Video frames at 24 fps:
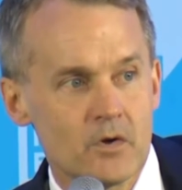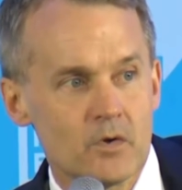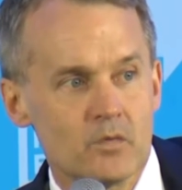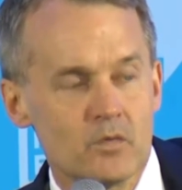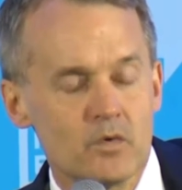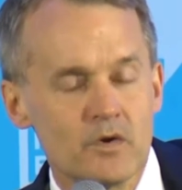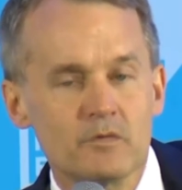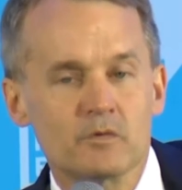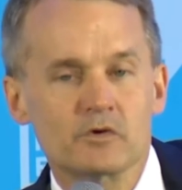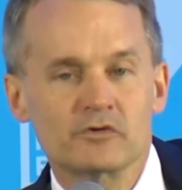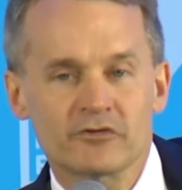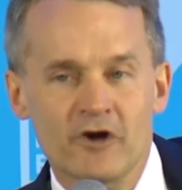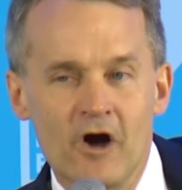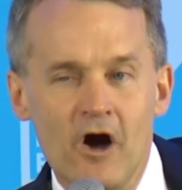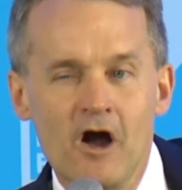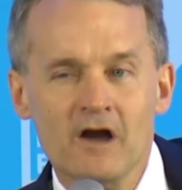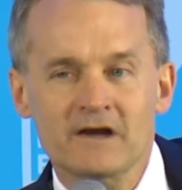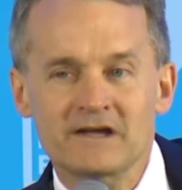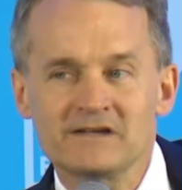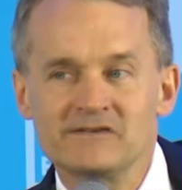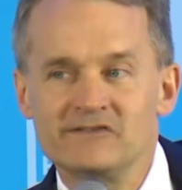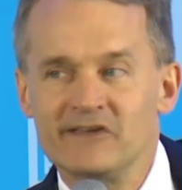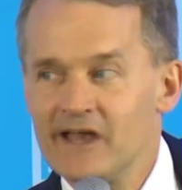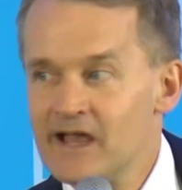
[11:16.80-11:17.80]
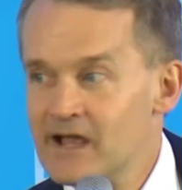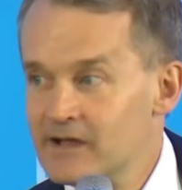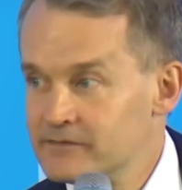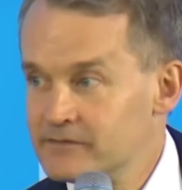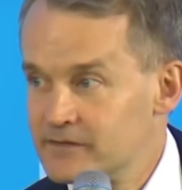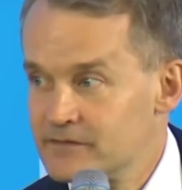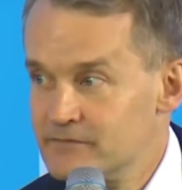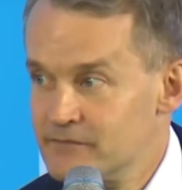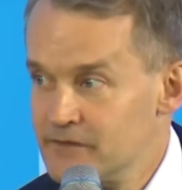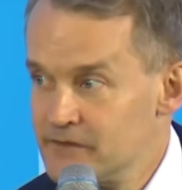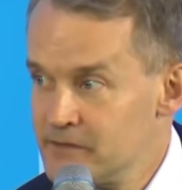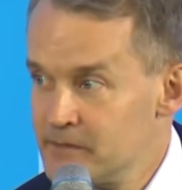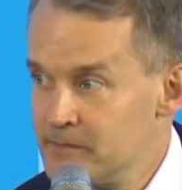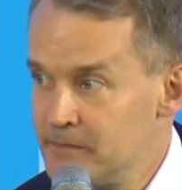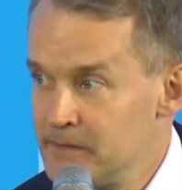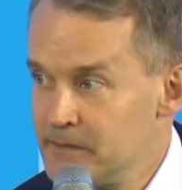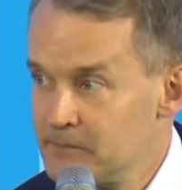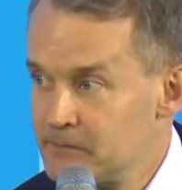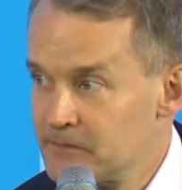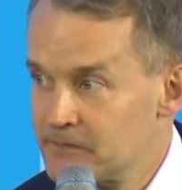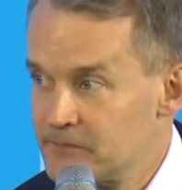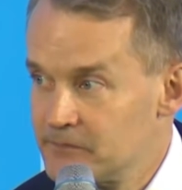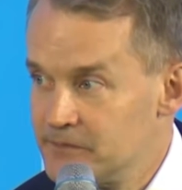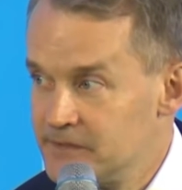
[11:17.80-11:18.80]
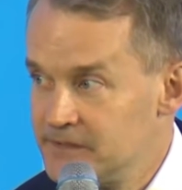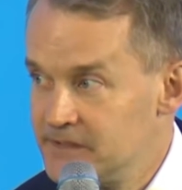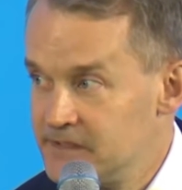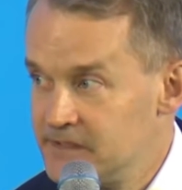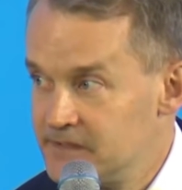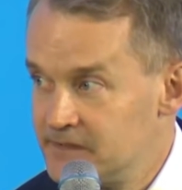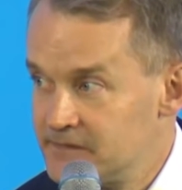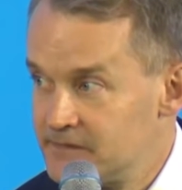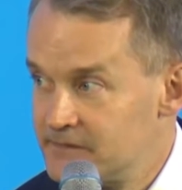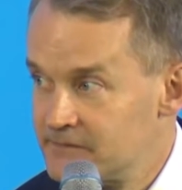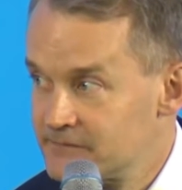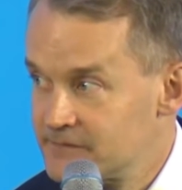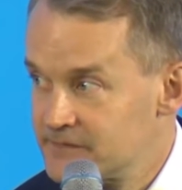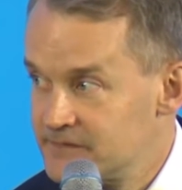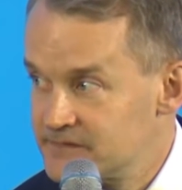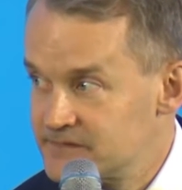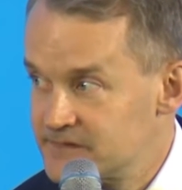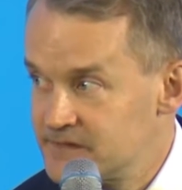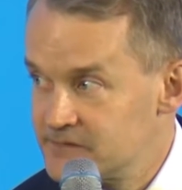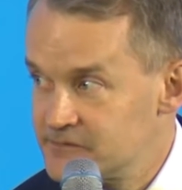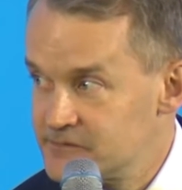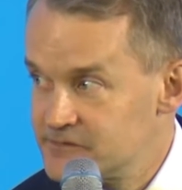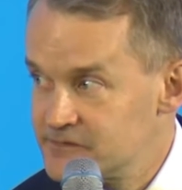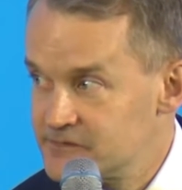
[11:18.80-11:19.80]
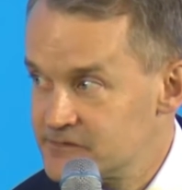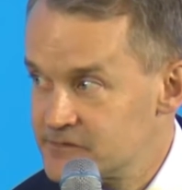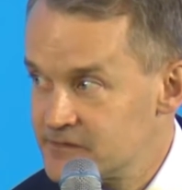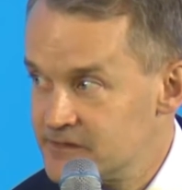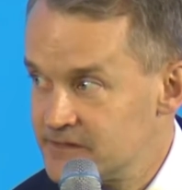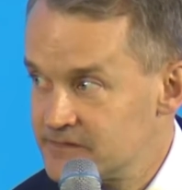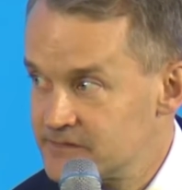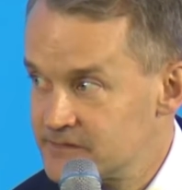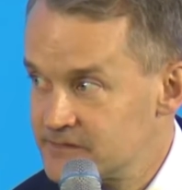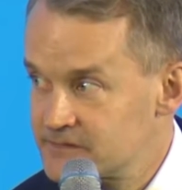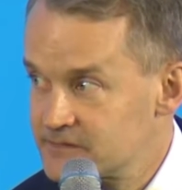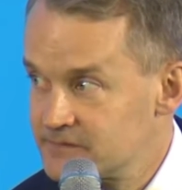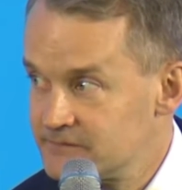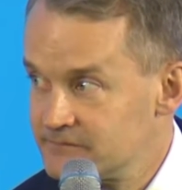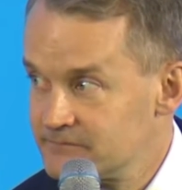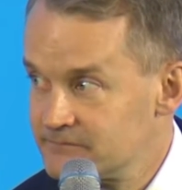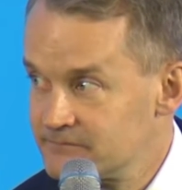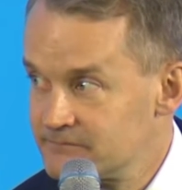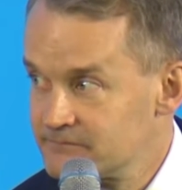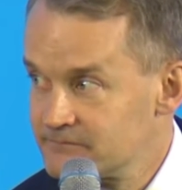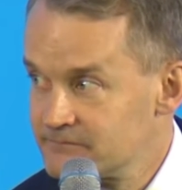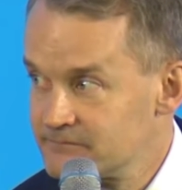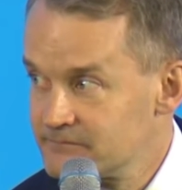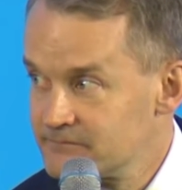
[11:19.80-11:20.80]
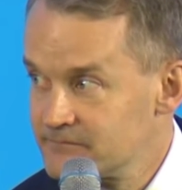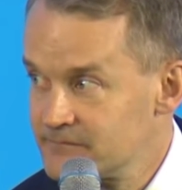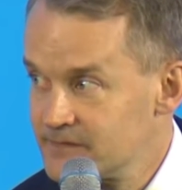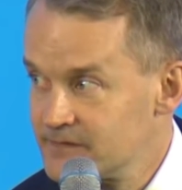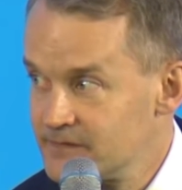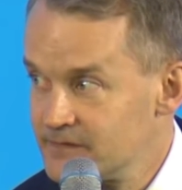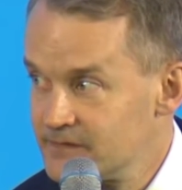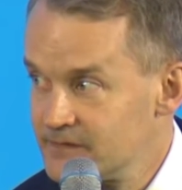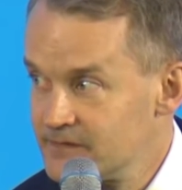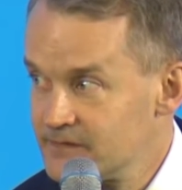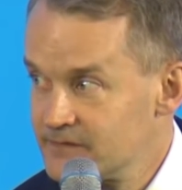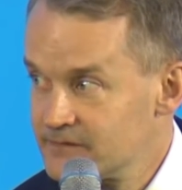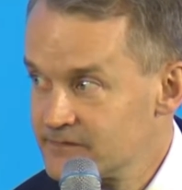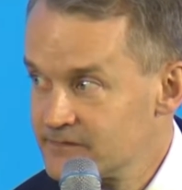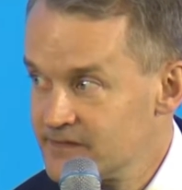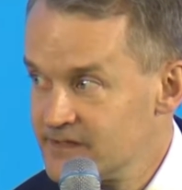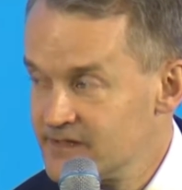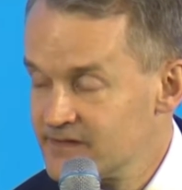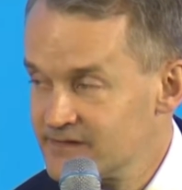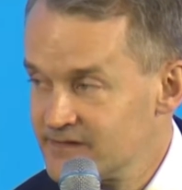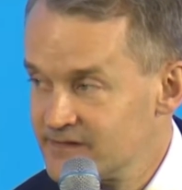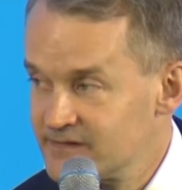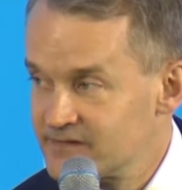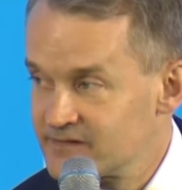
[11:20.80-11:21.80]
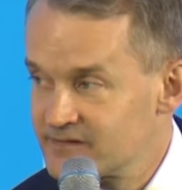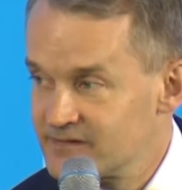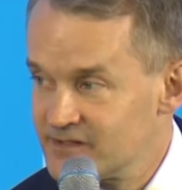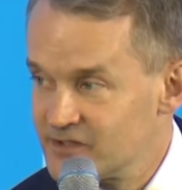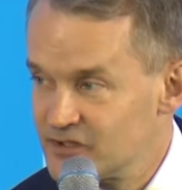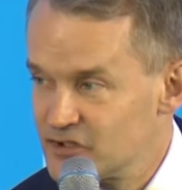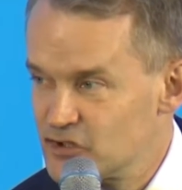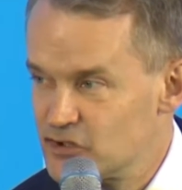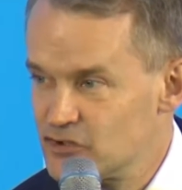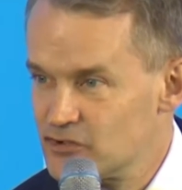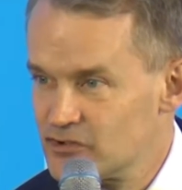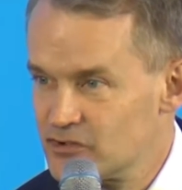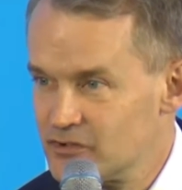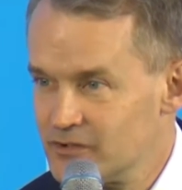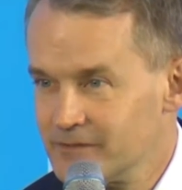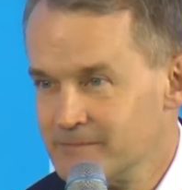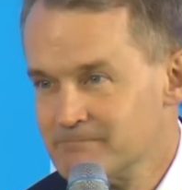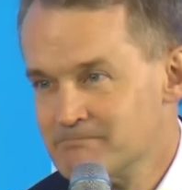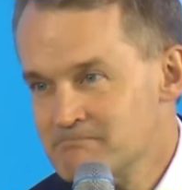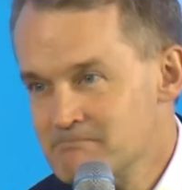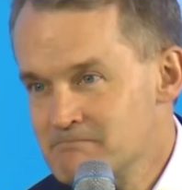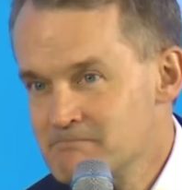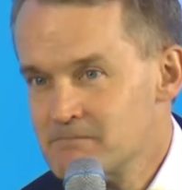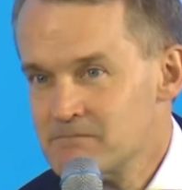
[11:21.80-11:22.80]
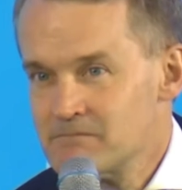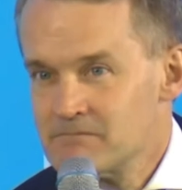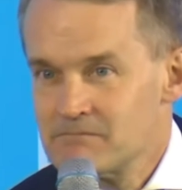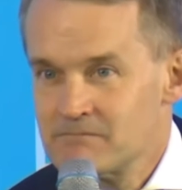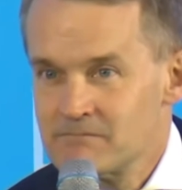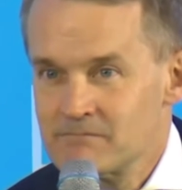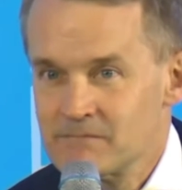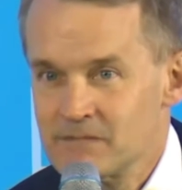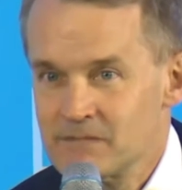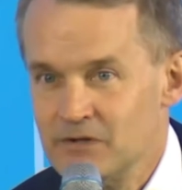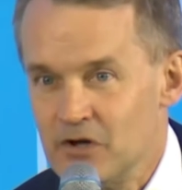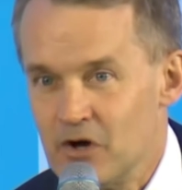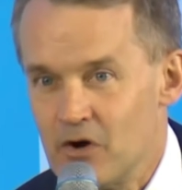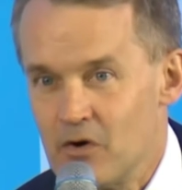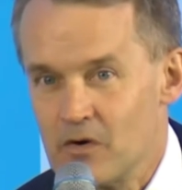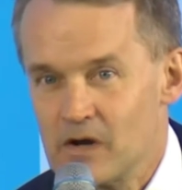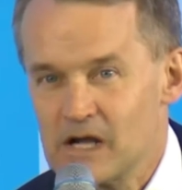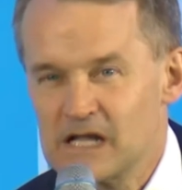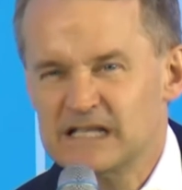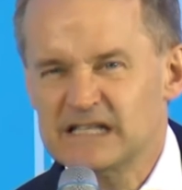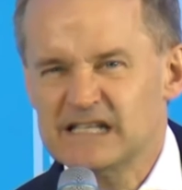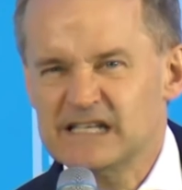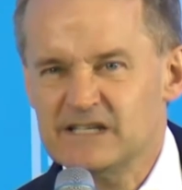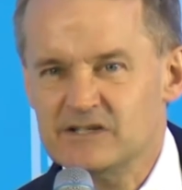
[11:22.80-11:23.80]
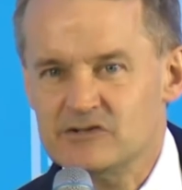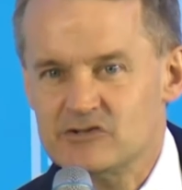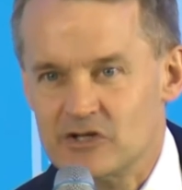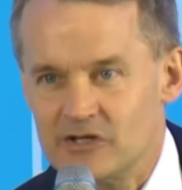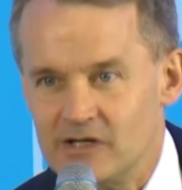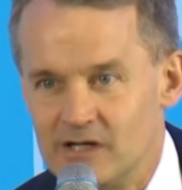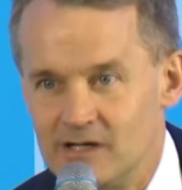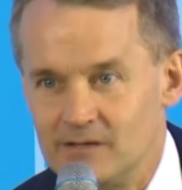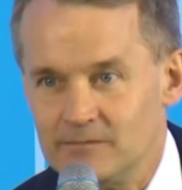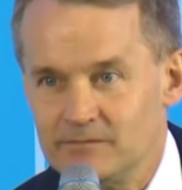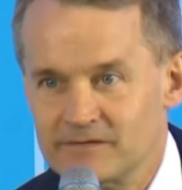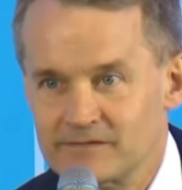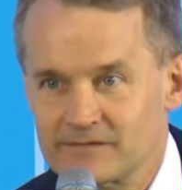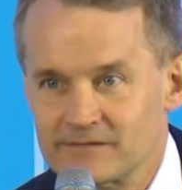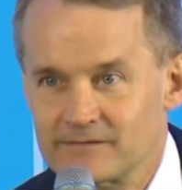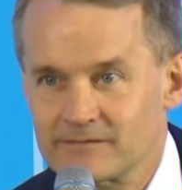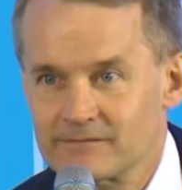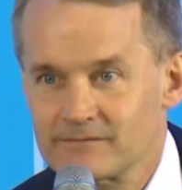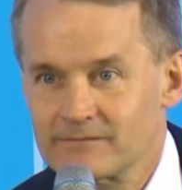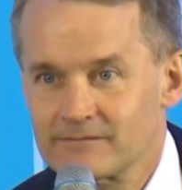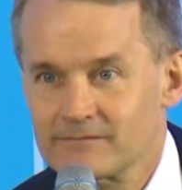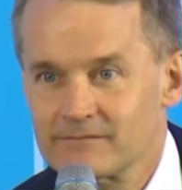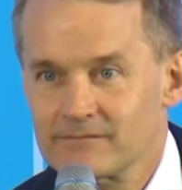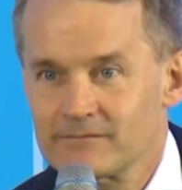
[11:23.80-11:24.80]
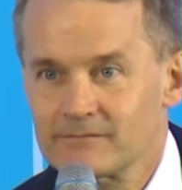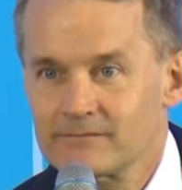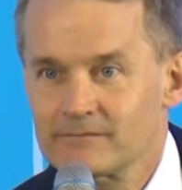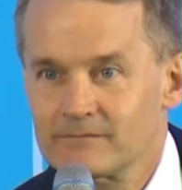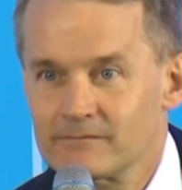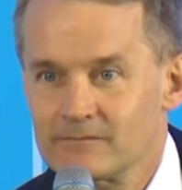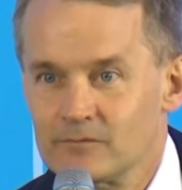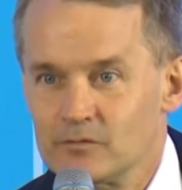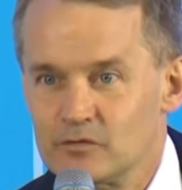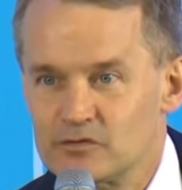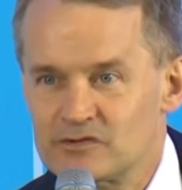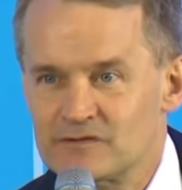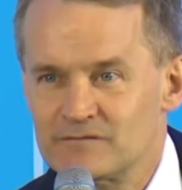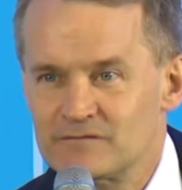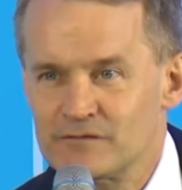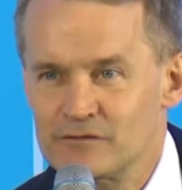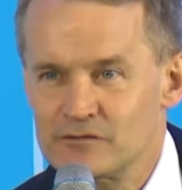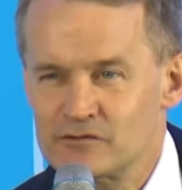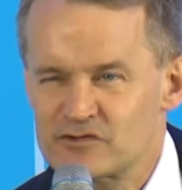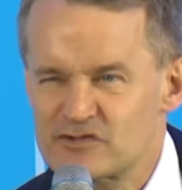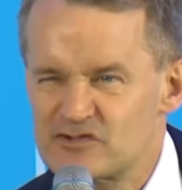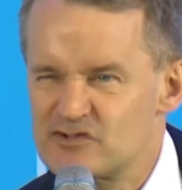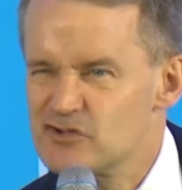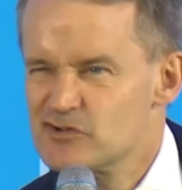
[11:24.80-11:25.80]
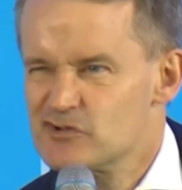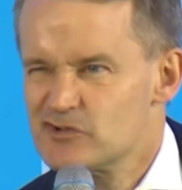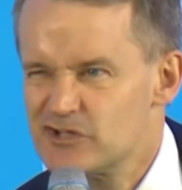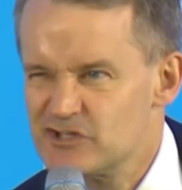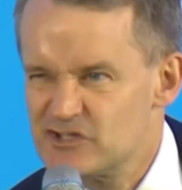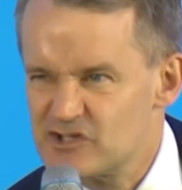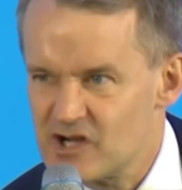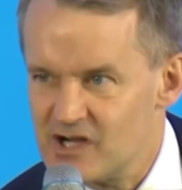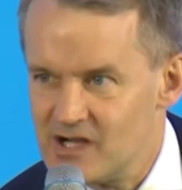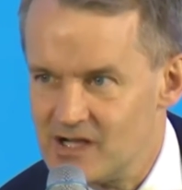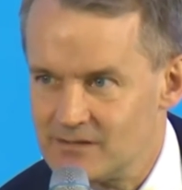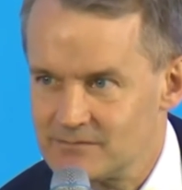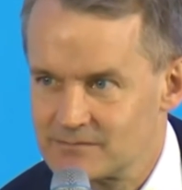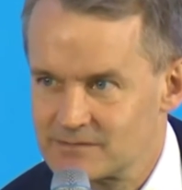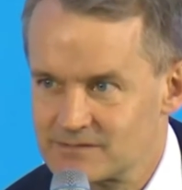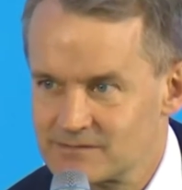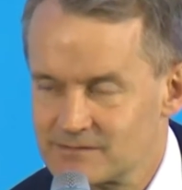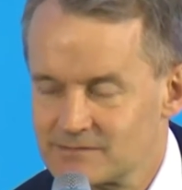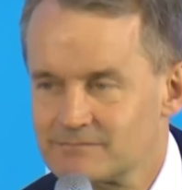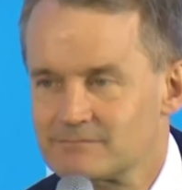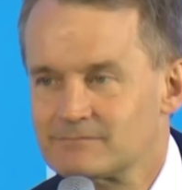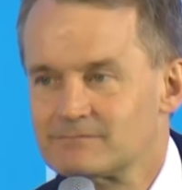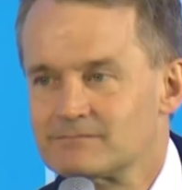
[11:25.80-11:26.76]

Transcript: We were talking down to the very people that we needed for this energy transition, saying things like, clean jobs, which infers dirty jobs.